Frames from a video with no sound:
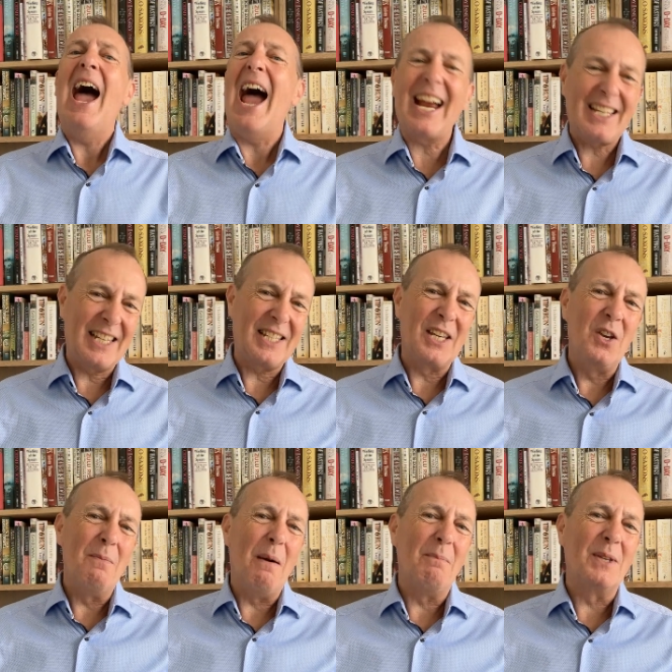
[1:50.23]
Accessing
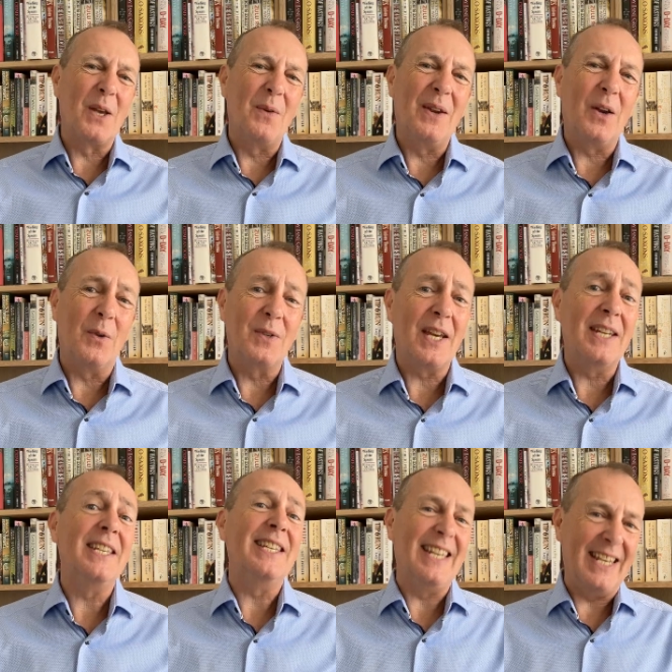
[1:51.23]
your members only
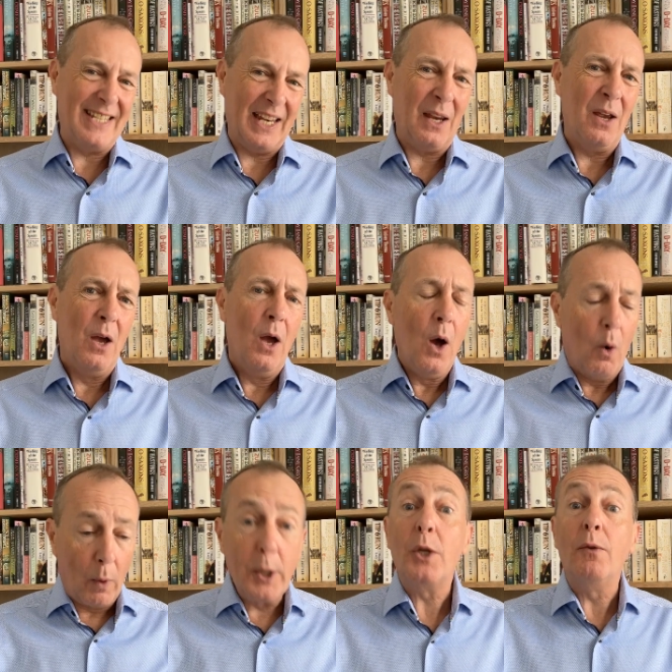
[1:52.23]
content is easy.
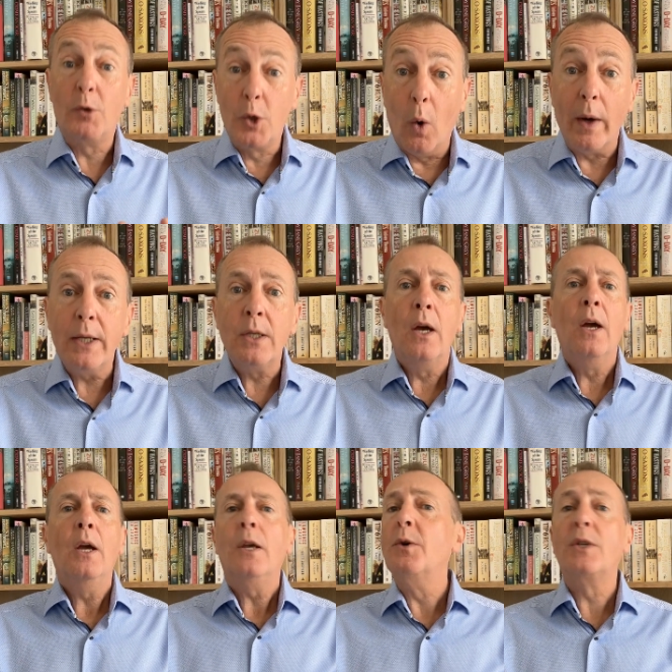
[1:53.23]
Once you've joined,
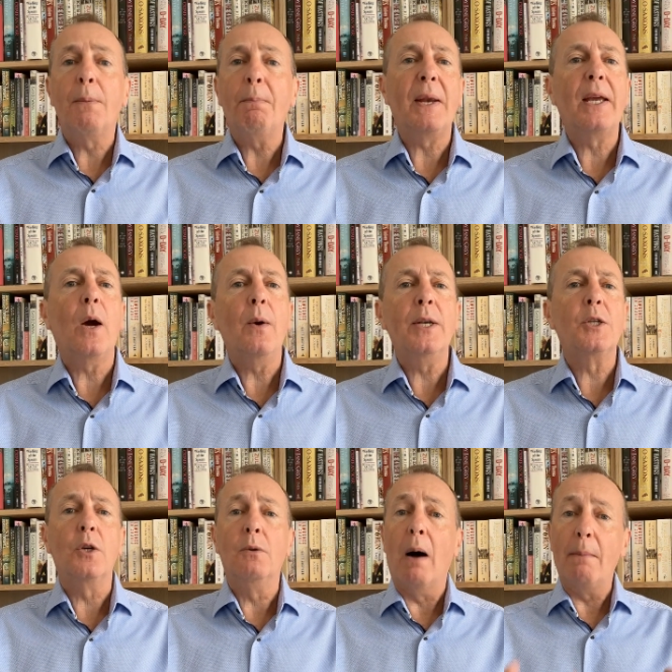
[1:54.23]
you simply go
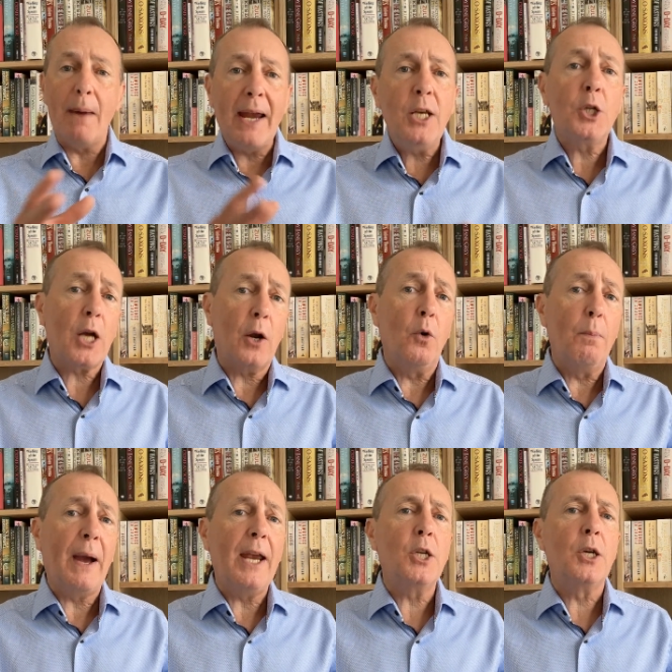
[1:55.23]
into my main channel
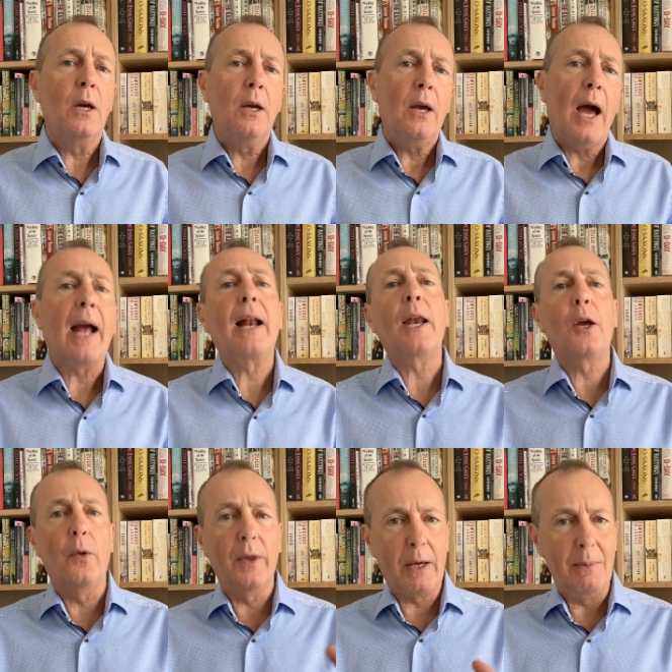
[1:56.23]
page and
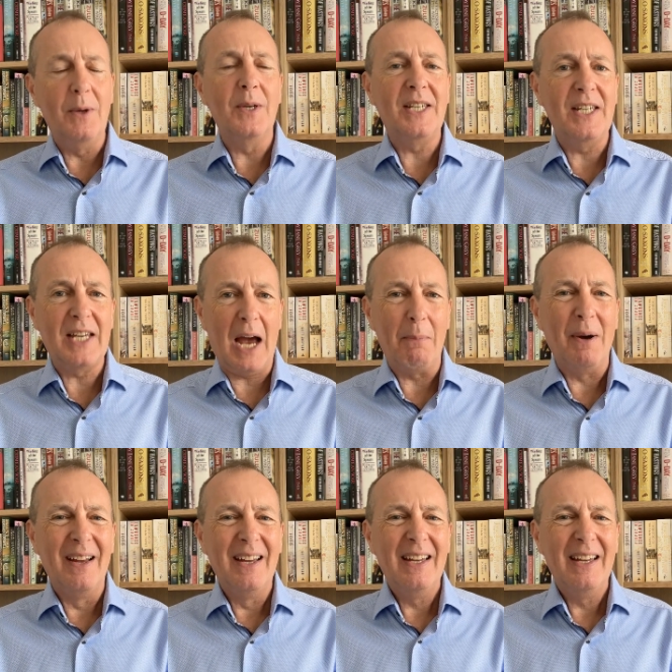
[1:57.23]
click on the community tab.